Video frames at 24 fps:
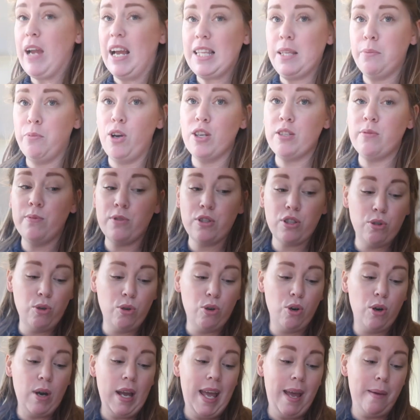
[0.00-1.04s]
Got the boys from
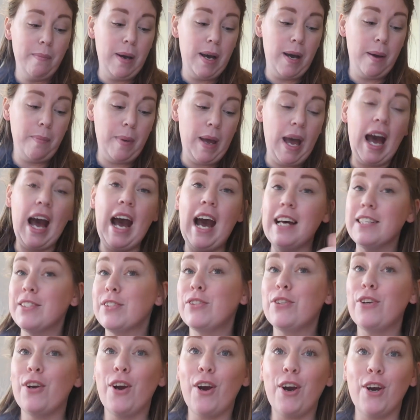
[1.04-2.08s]
school. Emma
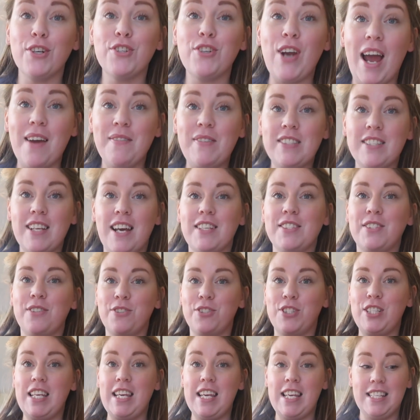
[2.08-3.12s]
passed her driving test, so
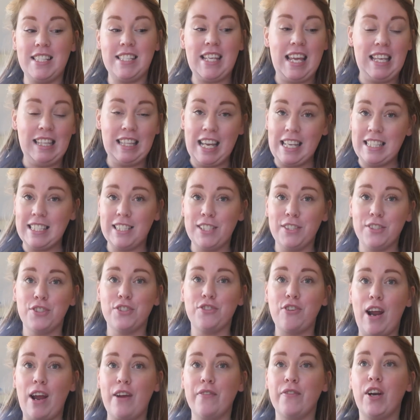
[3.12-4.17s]
she is a licensed
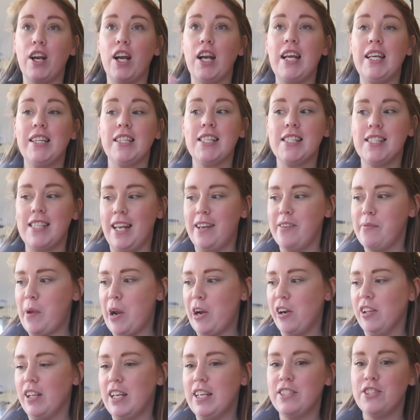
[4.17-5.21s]
driver in the state of
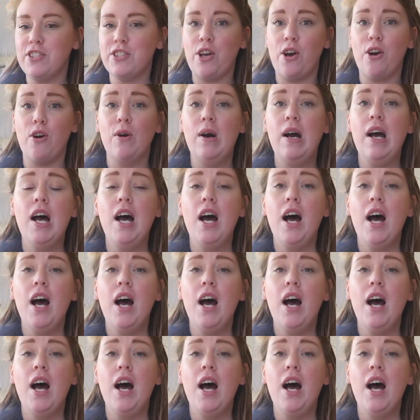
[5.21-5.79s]
Maryland. So